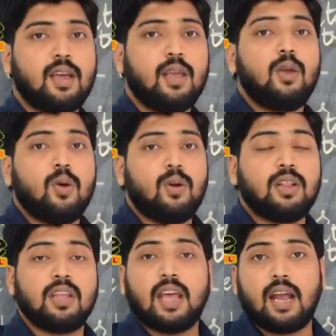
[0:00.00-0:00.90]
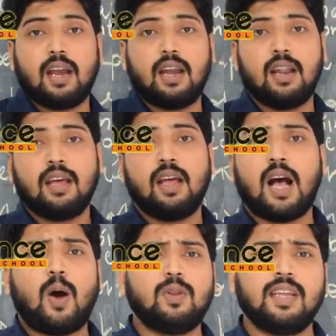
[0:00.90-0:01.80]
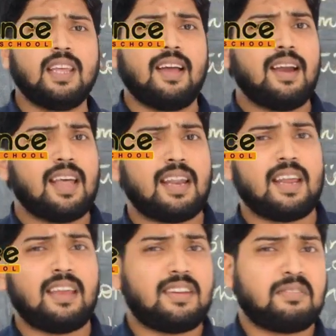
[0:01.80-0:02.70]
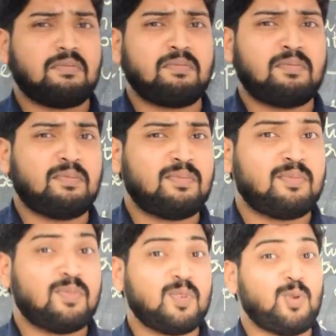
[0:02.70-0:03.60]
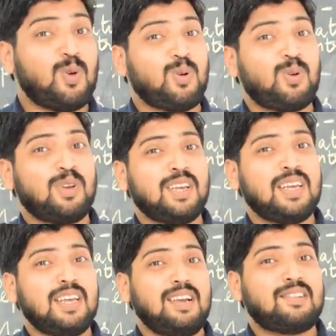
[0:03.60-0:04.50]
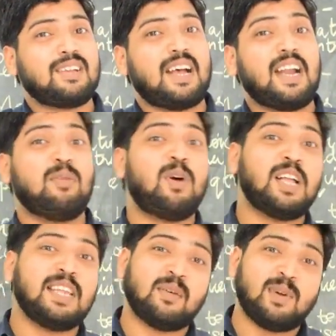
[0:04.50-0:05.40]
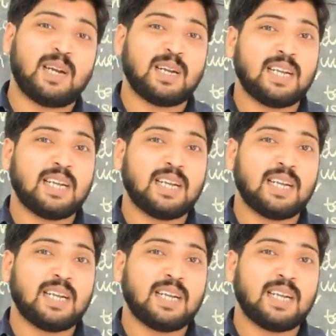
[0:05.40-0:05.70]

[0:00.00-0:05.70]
In the jungle. How the jungle at night? Oh, it's unimaginable.